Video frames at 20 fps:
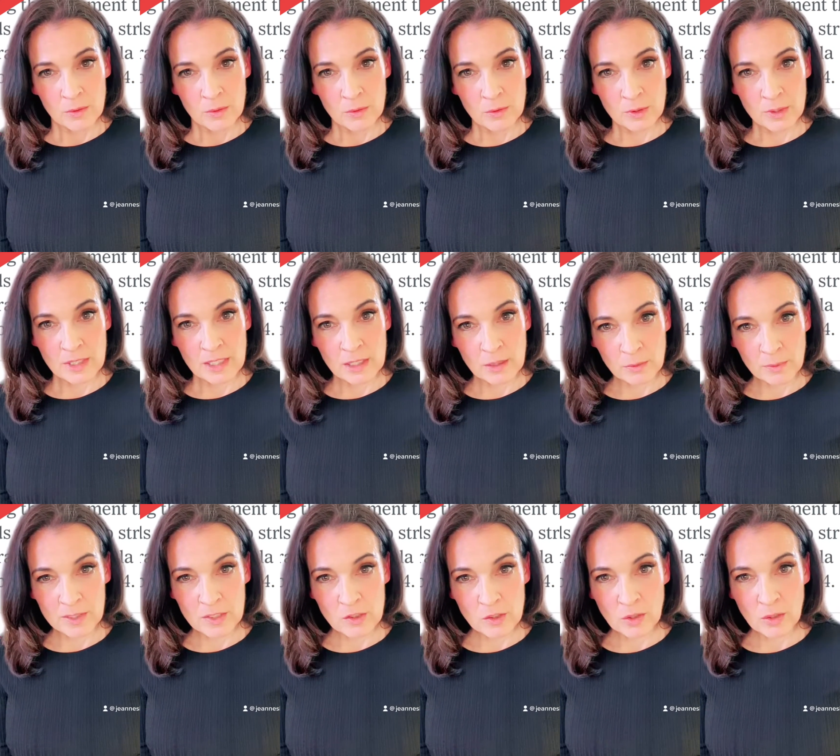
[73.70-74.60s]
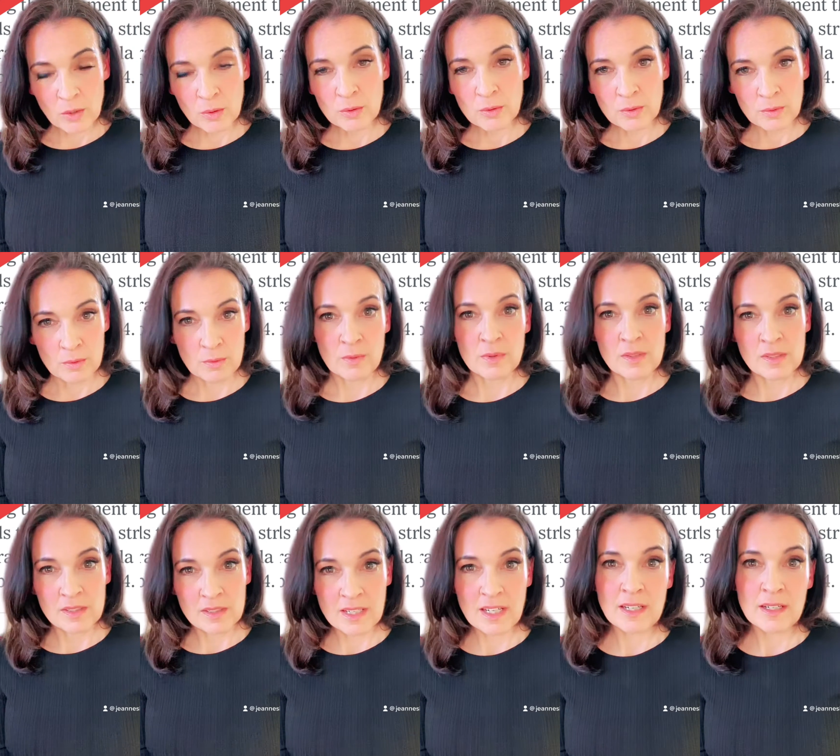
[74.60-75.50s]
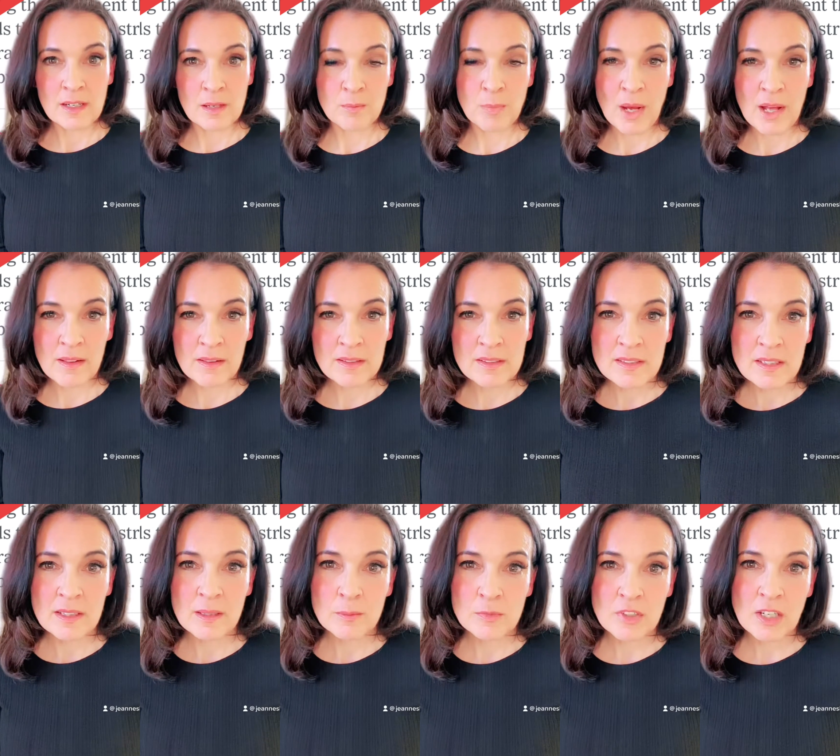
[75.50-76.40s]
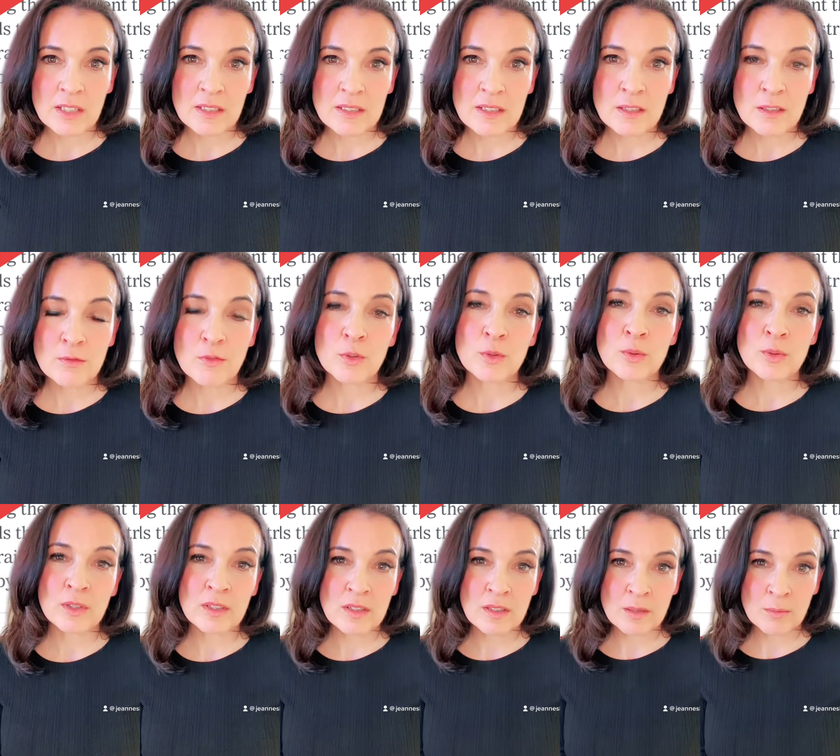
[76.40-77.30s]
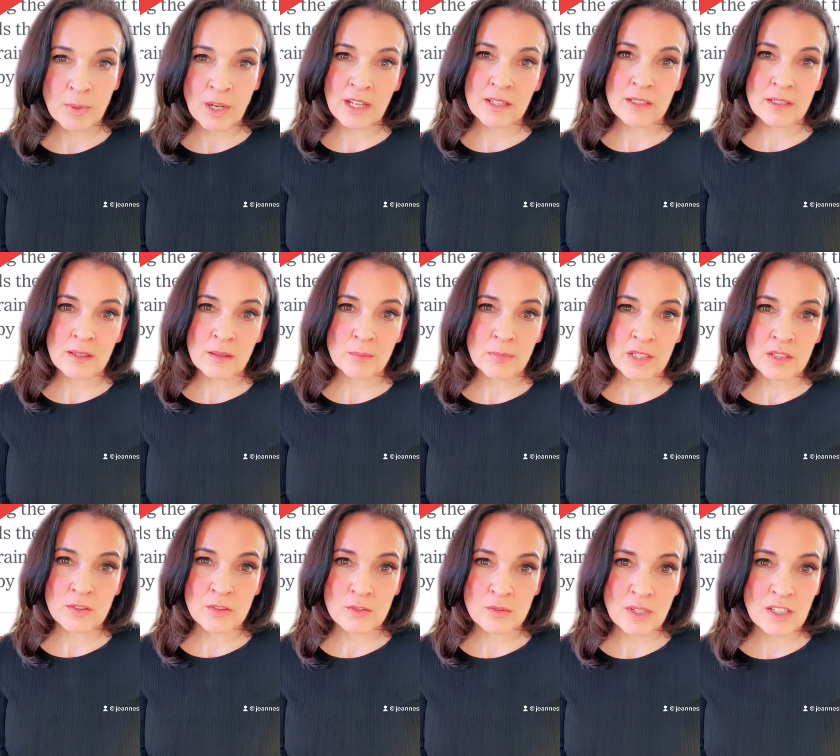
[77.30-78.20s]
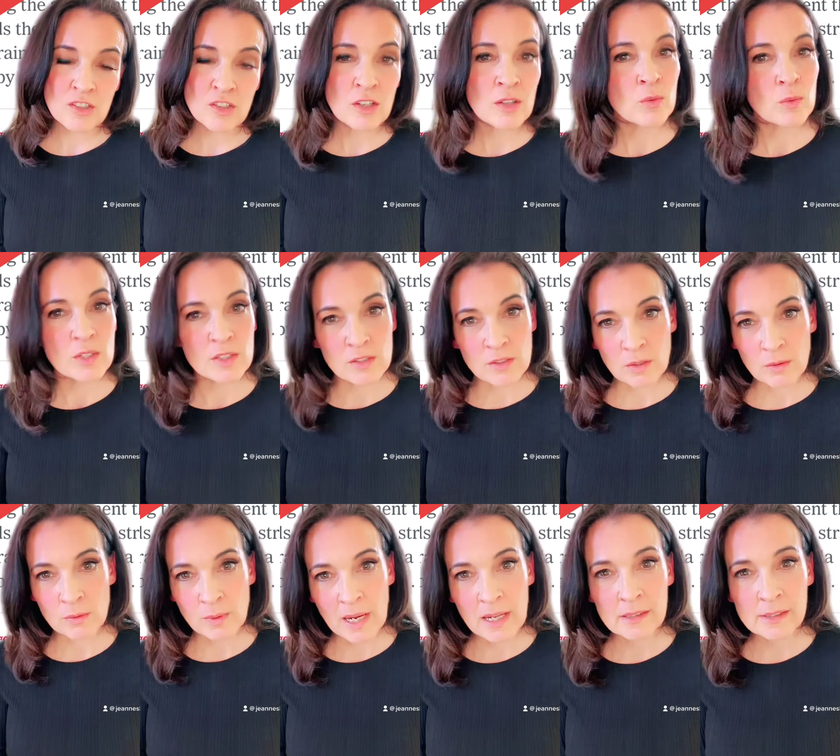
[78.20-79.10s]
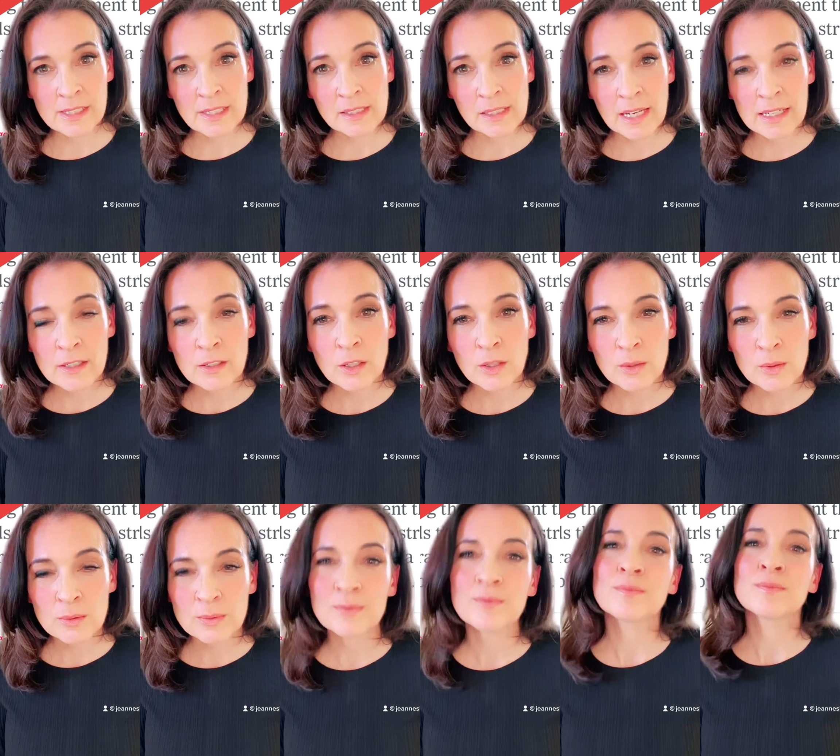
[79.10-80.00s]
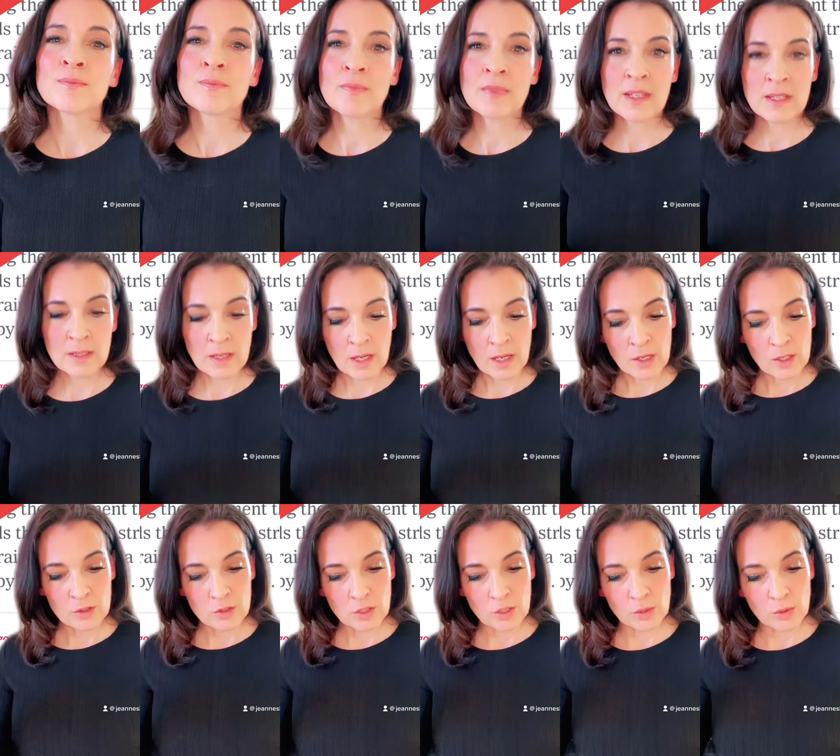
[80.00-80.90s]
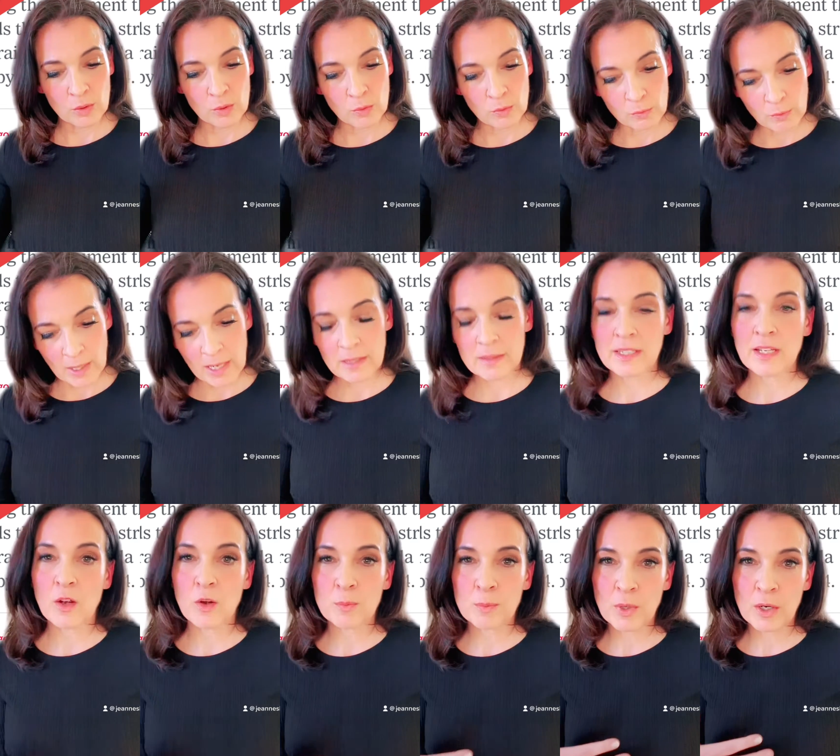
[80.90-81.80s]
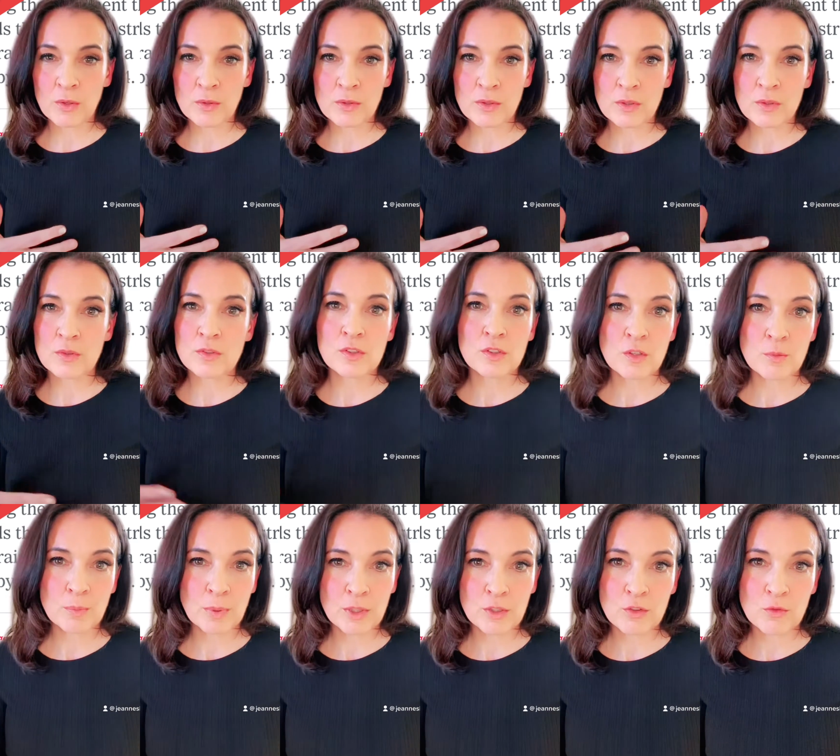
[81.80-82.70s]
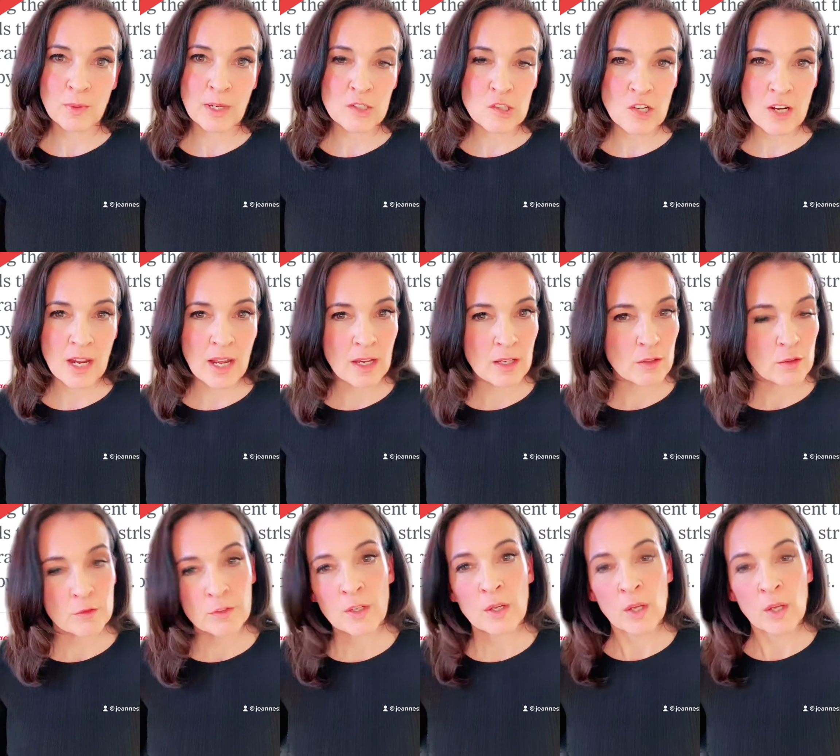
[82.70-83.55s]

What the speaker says: The original stated policy objective, according to the Biden administration, was to rally NATO, to rally our partners, to push Russia out of